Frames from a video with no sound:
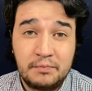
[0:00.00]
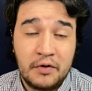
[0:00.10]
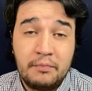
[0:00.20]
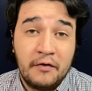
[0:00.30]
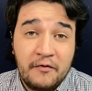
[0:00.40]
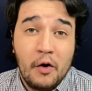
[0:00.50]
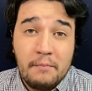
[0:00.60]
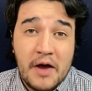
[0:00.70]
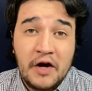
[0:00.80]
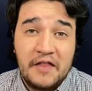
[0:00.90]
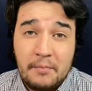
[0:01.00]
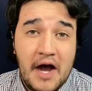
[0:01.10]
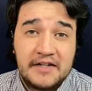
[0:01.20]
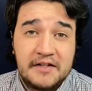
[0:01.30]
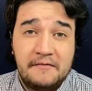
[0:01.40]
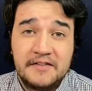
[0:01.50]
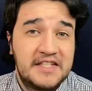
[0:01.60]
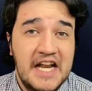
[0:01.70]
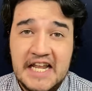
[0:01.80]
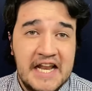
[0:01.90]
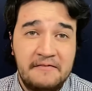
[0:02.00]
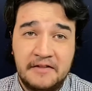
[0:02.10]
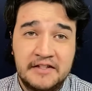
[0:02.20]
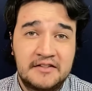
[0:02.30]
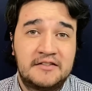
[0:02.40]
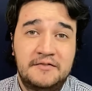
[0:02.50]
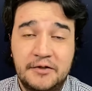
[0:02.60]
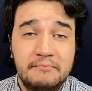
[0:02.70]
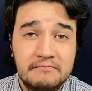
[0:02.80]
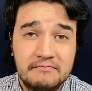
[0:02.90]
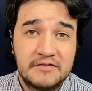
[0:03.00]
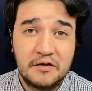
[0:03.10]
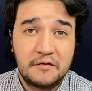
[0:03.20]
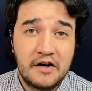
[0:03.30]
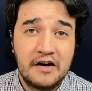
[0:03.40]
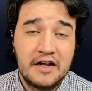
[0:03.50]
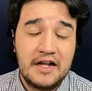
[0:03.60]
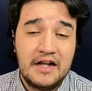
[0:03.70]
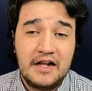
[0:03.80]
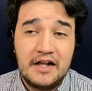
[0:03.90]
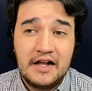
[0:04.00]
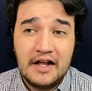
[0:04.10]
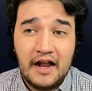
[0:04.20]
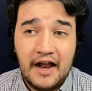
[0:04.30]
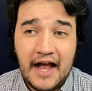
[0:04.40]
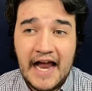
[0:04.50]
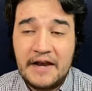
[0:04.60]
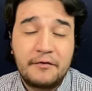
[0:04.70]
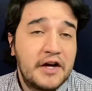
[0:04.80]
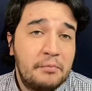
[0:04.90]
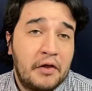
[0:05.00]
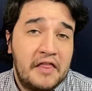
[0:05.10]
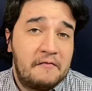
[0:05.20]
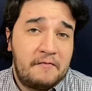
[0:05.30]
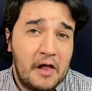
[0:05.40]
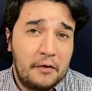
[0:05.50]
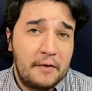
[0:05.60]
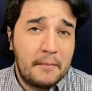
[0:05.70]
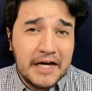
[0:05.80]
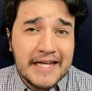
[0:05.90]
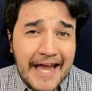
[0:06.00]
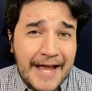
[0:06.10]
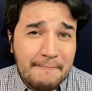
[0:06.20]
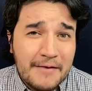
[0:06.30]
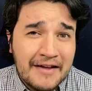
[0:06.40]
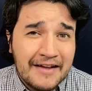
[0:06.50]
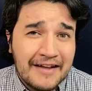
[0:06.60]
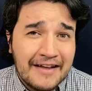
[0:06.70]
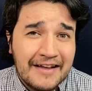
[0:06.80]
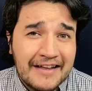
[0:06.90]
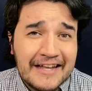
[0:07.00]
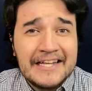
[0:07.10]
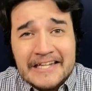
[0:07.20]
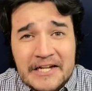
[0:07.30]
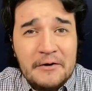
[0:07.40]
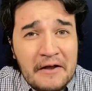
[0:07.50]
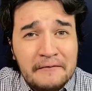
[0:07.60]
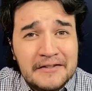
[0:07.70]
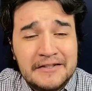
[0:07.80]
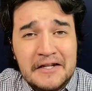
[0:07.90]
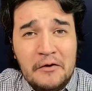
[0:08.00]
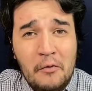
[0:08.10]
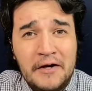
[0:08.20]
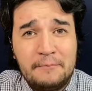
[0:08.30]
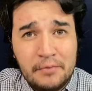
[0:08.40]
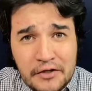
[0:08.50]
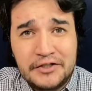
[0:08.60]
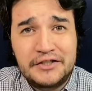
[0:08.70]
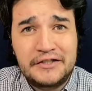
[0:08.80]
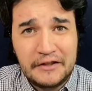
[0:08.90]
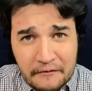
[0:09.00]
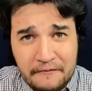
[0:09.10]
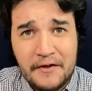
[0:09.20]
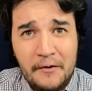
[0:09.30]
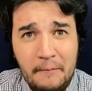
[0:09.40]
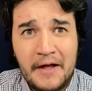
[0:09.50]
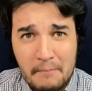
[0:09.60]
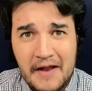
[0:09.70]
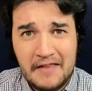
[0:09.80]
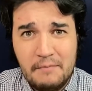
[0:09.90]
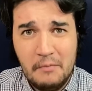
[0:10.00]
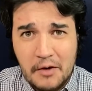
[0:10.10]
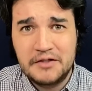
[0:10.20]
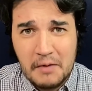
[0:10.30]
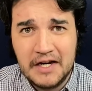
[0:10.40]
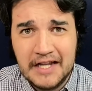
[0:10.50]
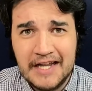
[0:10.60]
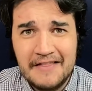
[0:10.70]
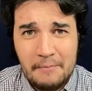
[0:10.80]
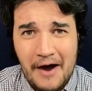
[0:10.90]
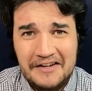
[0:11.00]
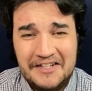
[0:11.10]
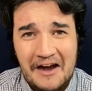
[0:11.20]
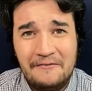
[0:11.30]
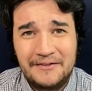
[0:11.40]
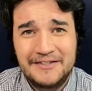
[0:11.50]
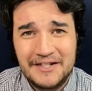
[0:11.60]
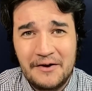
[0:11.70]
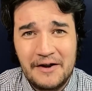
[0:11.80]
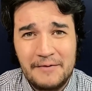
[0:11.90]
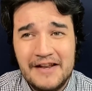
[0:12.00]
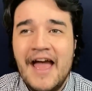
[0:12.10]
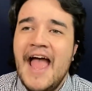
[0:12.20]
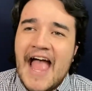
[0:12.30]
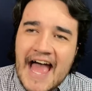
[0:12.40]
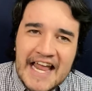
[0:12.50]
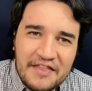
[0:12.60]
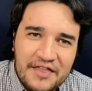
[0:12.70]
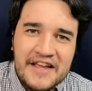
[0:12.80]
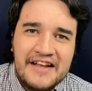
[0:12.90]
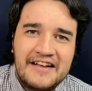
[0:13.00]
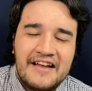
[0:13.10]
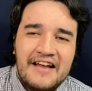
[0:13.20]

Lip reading: performed better at the box office than any Netflix film so far. And if we're going to play the follow the money game, you know, Netflix is going to want to push the film that made them the most money in the box office, you know what I mean? And I think